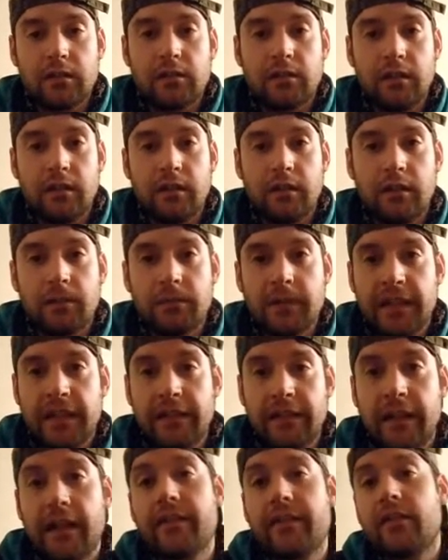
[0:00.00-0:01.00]
And
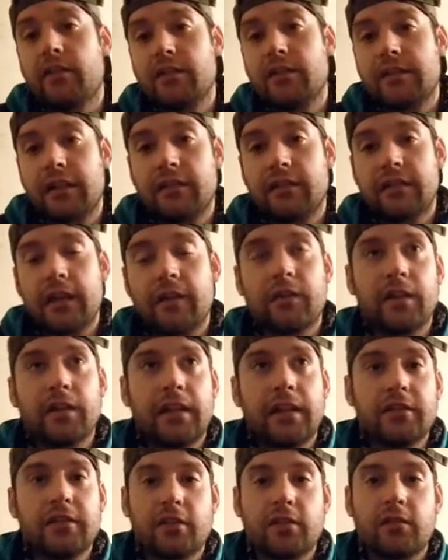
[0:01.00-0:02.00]
yeah, there definitely
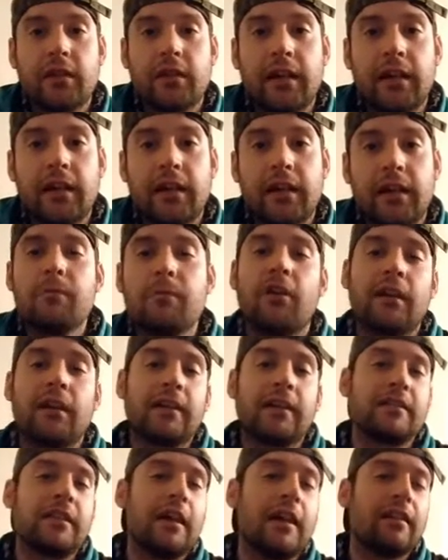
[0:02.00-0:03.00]
is a creator. Come on,
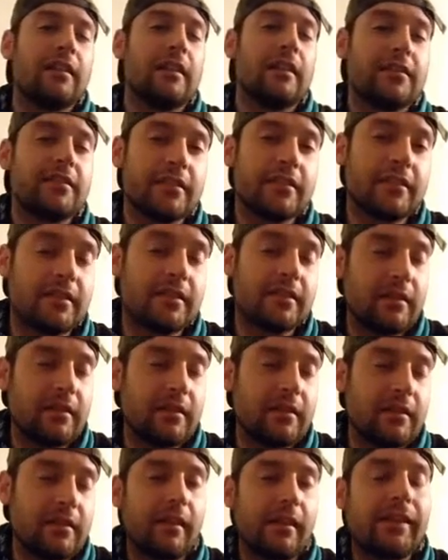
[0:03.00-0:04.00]
guys.
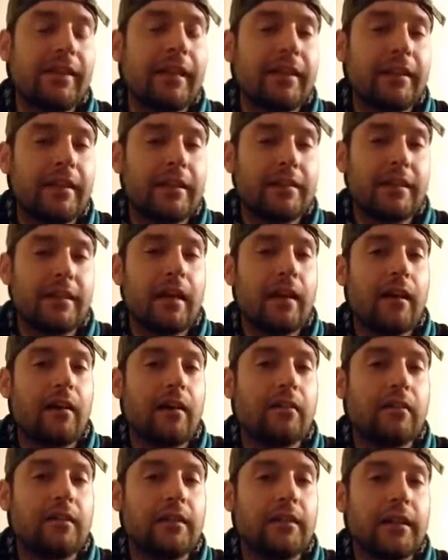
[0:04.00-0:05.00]
We have to think this
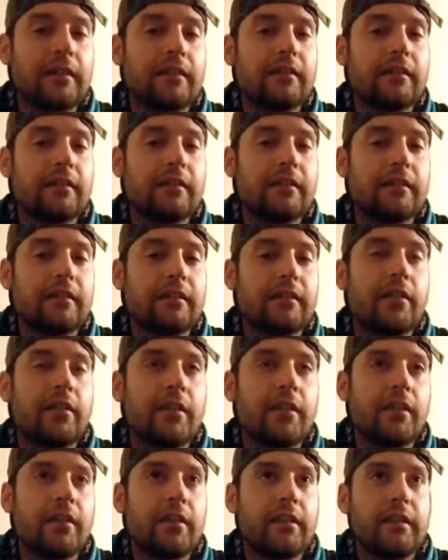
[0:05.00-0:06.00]
out. Like for
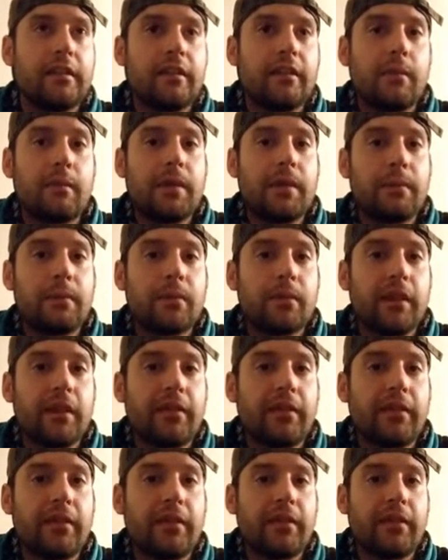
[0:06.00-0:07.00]
the people that
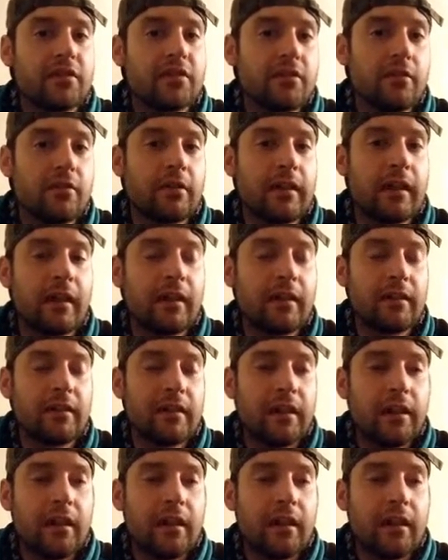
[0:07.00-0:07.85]
think there is no God,